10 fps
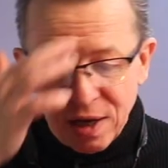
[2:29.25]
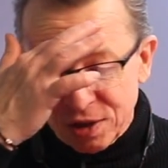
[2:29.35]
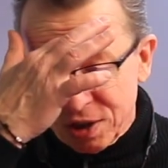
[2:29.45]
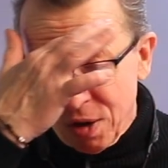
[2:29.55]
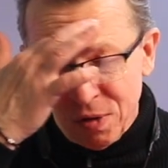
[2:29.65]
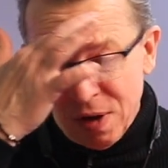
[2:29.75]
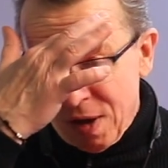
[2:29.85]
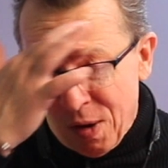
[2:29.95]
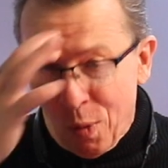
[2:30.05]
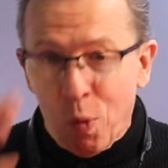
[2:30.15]
So
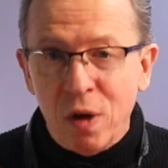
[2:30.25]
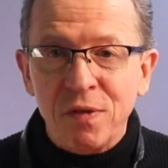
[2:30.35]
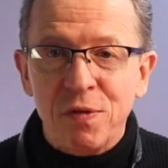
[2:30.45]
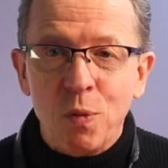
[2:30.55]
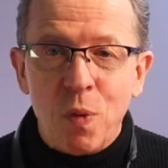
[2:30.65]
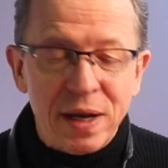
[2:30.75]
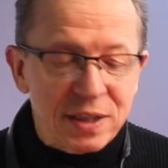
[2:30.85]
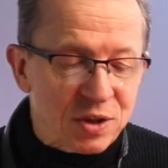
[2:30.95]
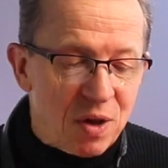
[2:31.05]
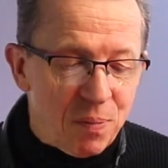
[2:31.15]
one of the
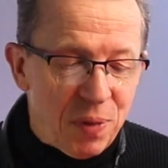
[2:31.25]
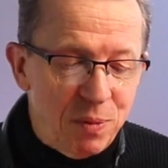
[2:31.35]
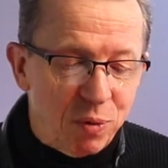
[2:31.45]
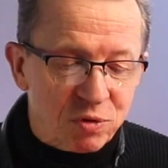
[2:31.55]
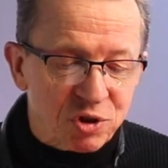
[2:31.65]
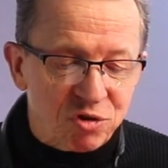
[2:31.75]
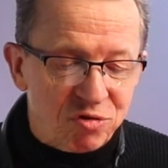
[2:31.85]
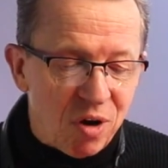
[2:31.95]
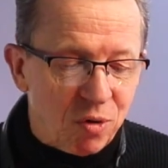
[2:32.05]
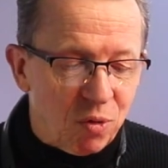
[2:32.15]
ways that people
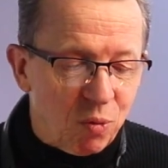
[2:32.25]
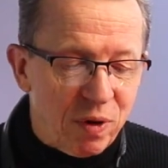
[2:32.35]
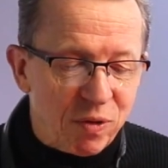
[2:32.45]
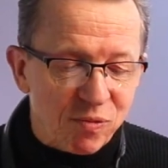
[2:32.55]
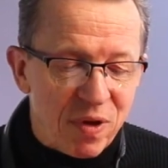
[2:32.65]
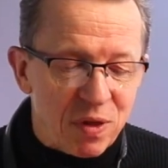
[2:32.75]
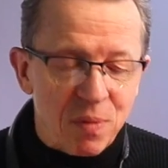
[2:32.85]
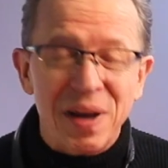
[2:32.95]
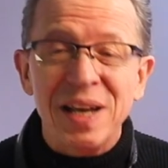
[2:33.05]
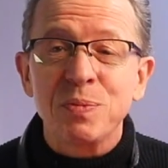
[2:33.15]
struggle with
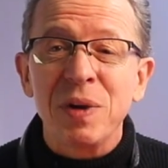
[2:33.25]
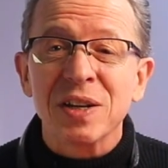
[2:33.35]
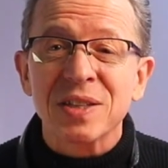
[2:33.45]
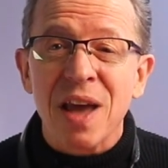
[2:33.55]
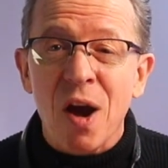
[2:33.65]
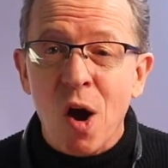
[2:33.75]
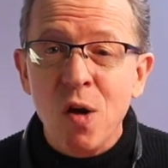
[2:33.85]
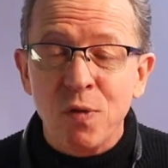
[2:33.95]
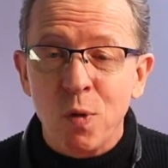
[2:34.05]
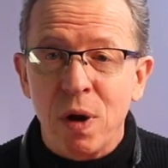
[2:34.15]
rhythm is because they're
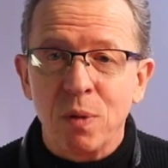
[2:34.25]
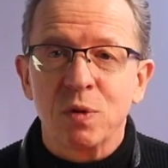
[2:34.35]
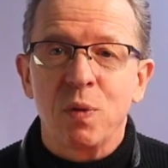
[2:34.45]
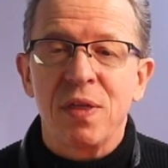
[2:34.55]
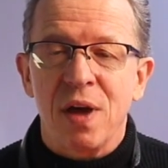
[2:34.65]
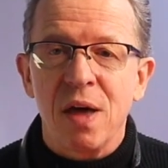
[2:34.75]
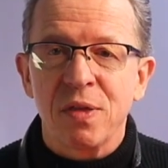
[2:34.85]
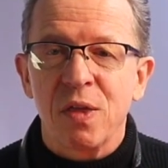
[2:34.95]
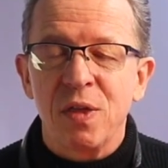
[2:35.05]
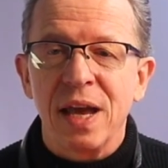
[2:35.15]
overwhelmed with
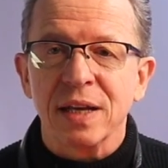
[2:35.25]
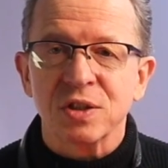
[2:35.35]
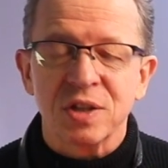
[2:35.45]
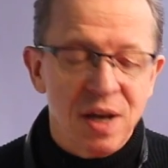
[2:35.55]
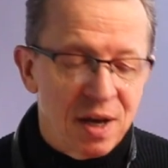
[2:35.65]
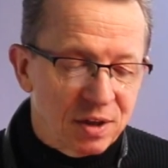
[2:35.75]
other things.